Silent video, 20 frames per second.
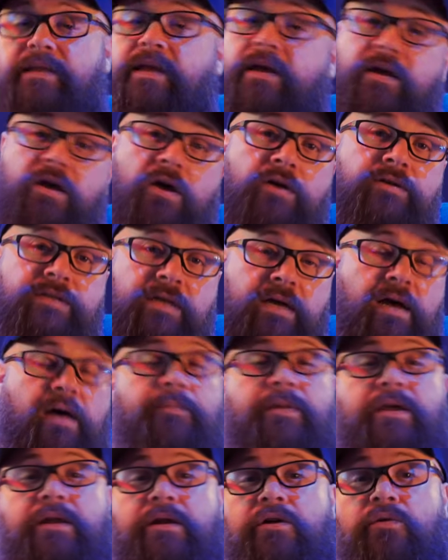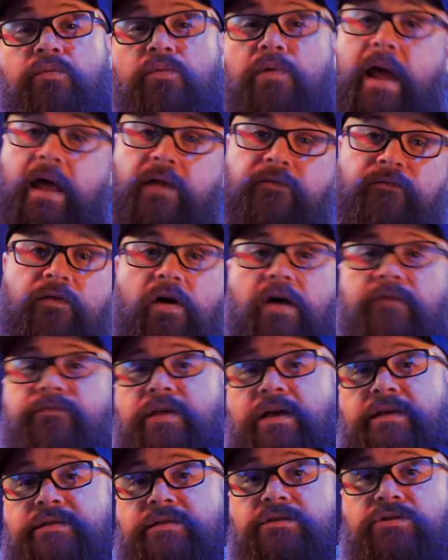they're going to come in at around
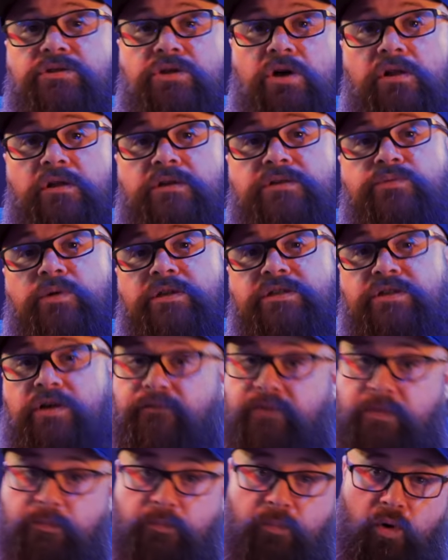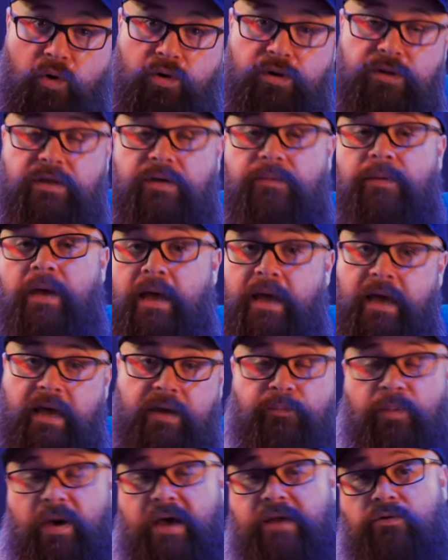$5,000 once I've imported them
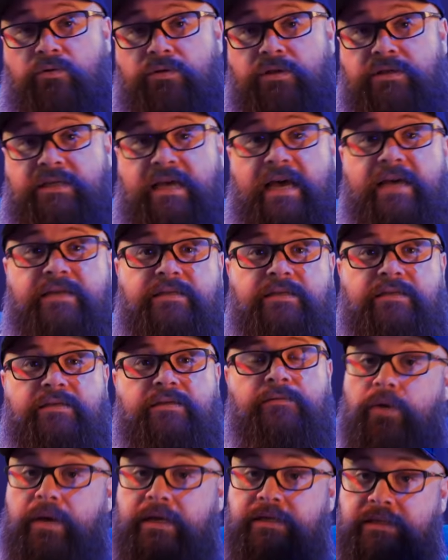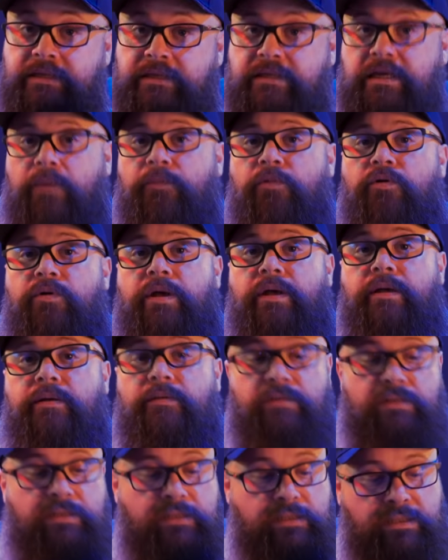and paid all the taxes. In summary,
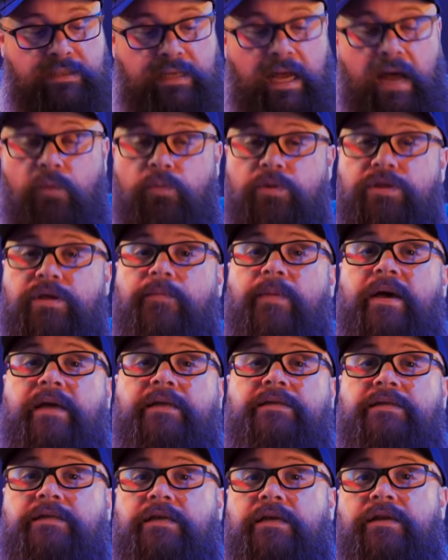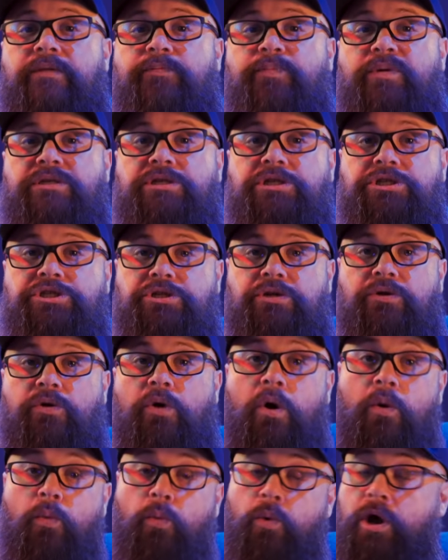start with your main seated position.
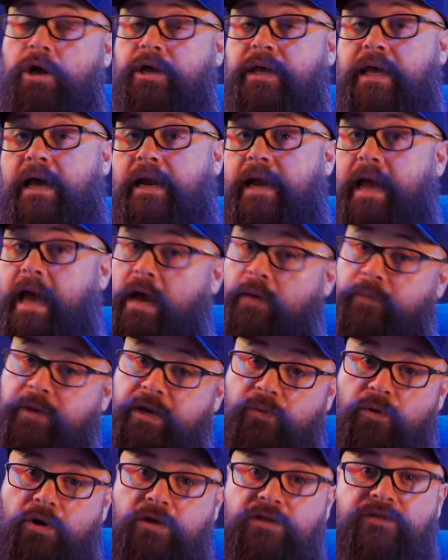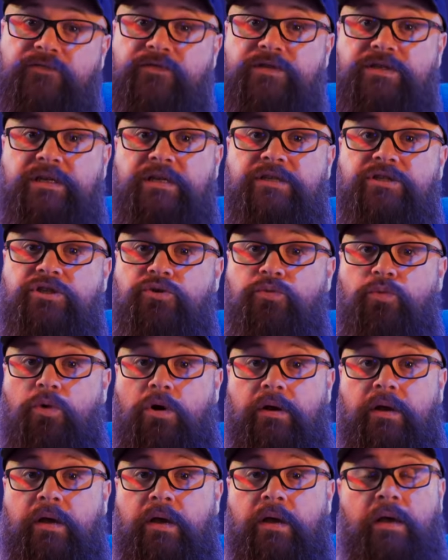Work out how many rows of seats you
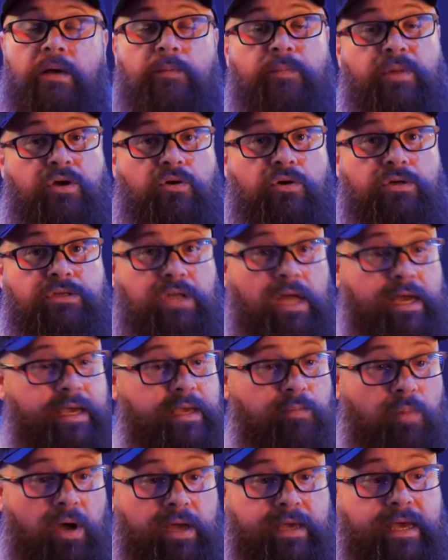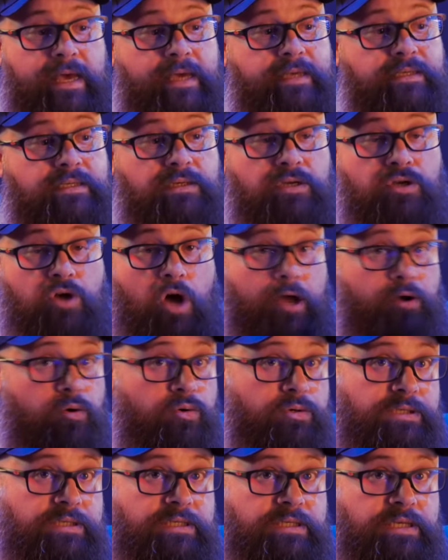want because like in my case, I
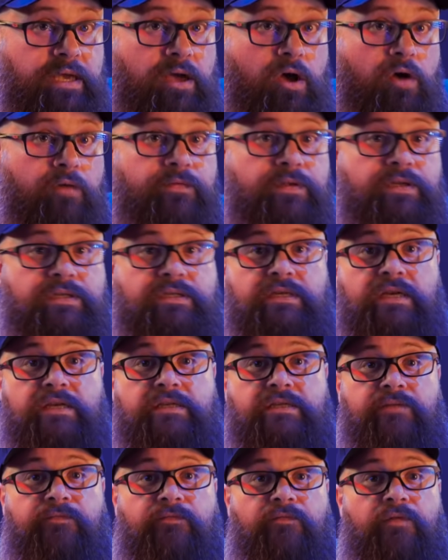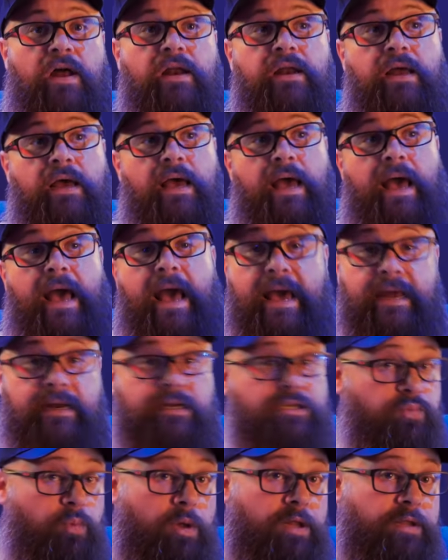couldn't see over the seats in front and
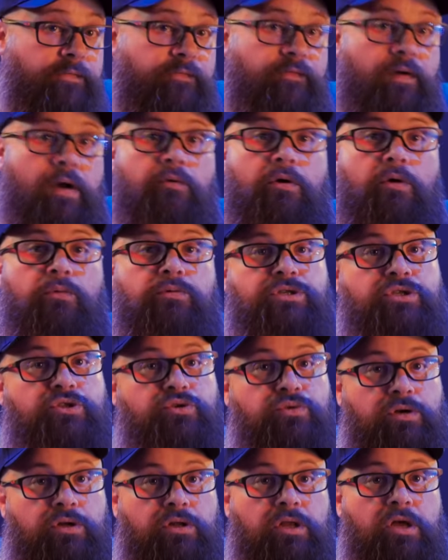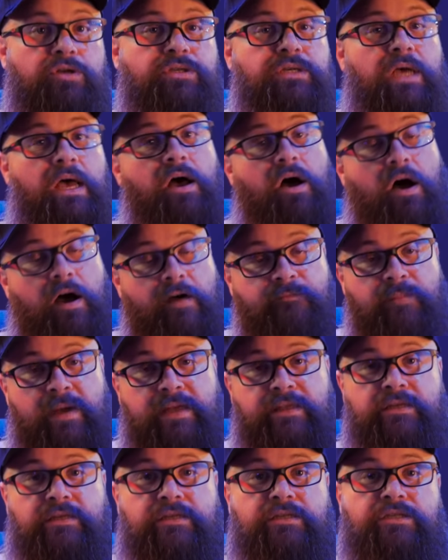as well the front row was too close, I've
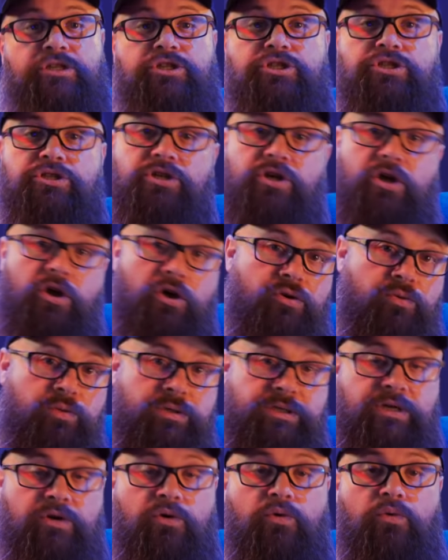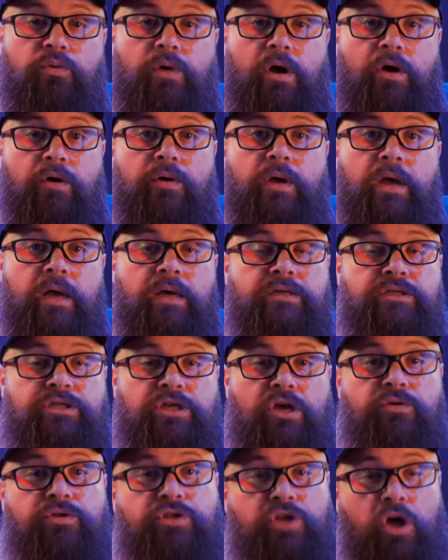made the decision to go to a single row.
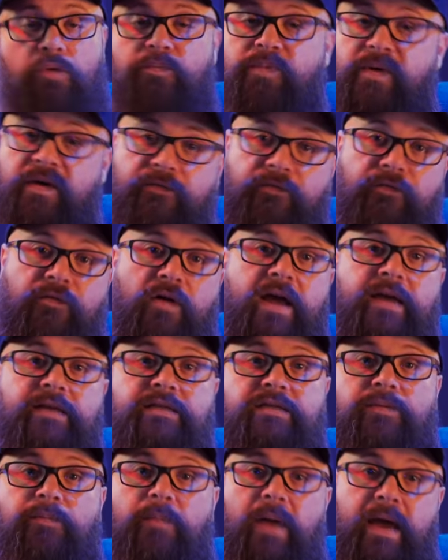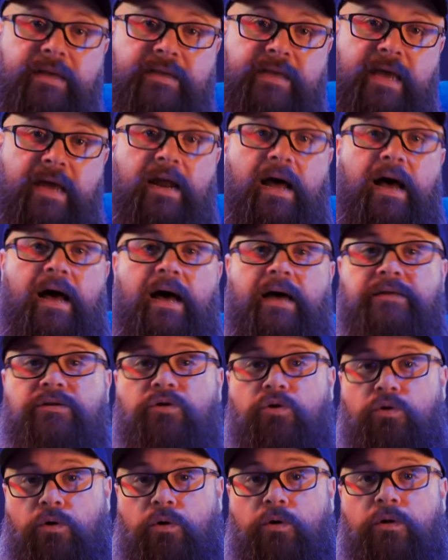So don't be afraid to make that hard
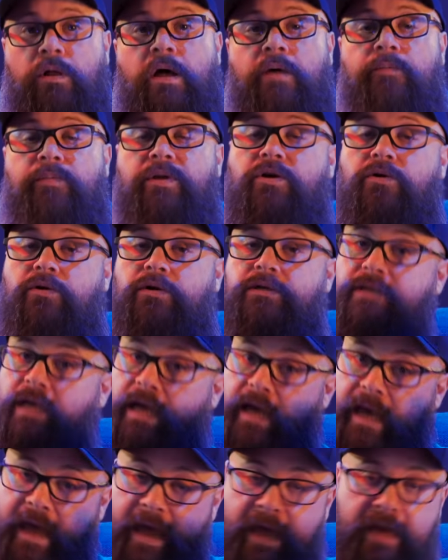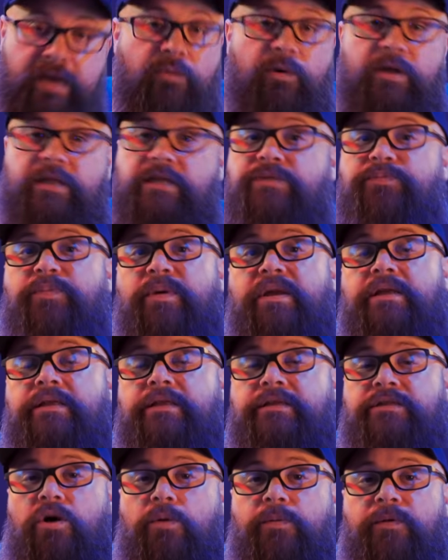call because Anyone that's been in
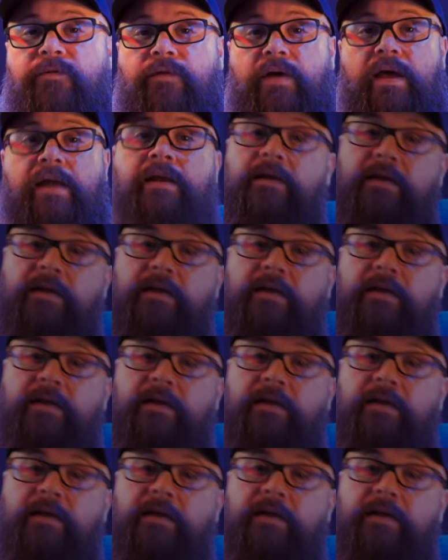this hobby for any